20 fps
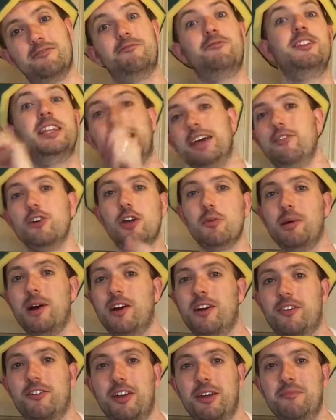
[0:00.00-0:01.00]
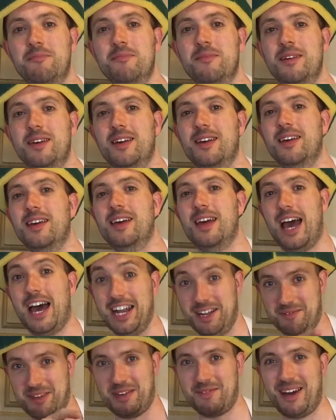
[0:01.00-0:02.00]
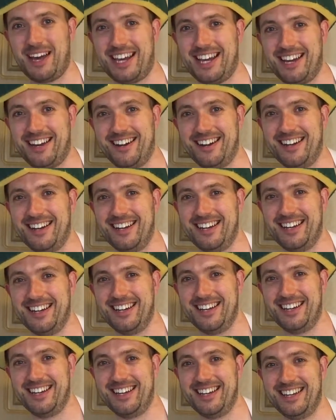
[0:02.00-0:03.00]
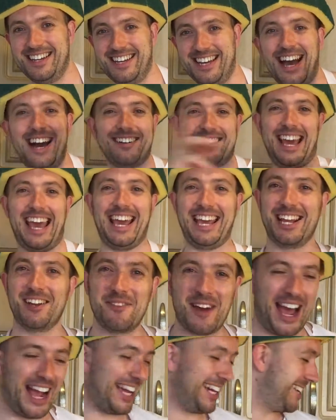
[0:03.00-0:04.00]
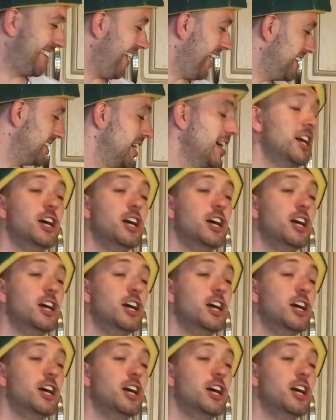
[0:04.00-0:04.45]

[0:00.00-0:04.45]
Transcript: flavour your buttercream, and I'll meet you back here. Okay, you're back, good.